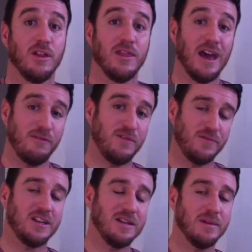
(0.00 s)
That
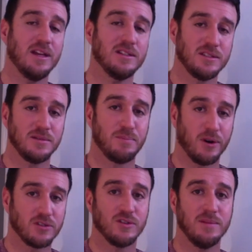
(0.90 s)
15 minutes
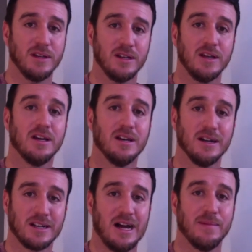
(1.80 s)
per treatment
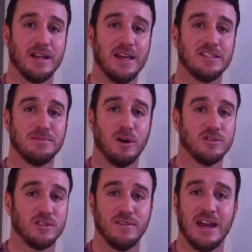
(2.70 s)
accommodates
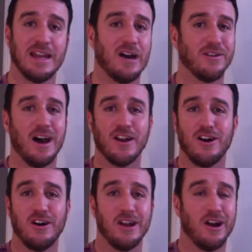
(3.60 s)
most of that. Now,
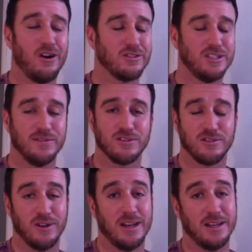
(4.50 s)
not all, shifts are
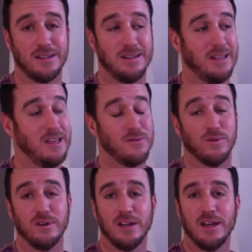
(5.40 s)
created
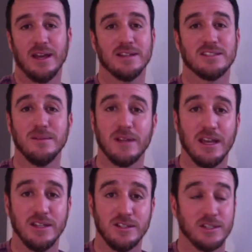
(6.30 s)
equal, and some
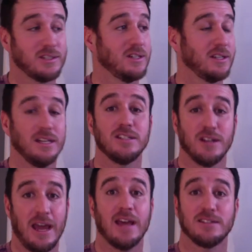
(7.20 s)
days you're just going to get
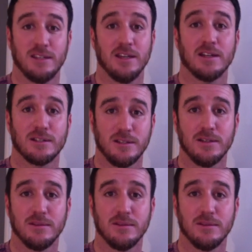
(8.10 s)
your ass kicked.